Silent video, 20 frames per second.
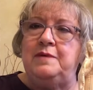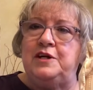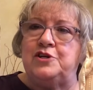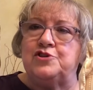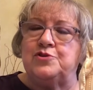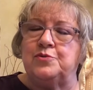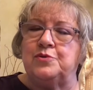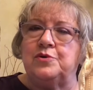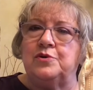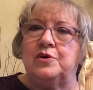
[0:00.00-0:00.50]

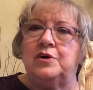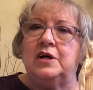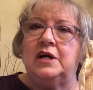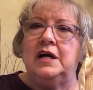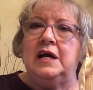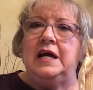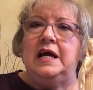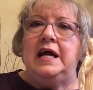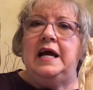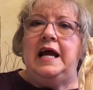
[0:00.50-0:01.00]
to her.
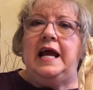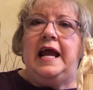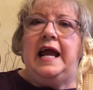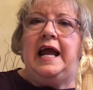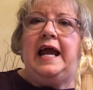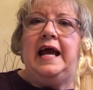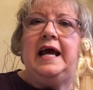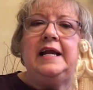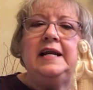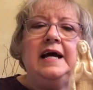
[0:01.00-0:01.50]

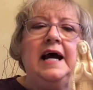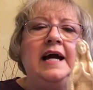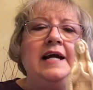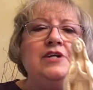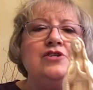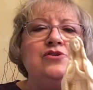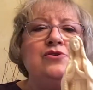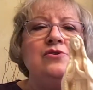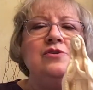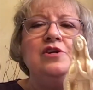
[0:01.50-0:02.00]
And I
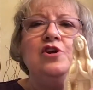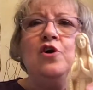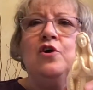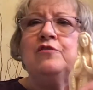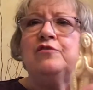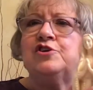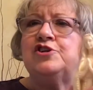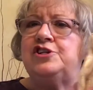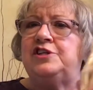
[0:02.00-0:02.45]
turned it over.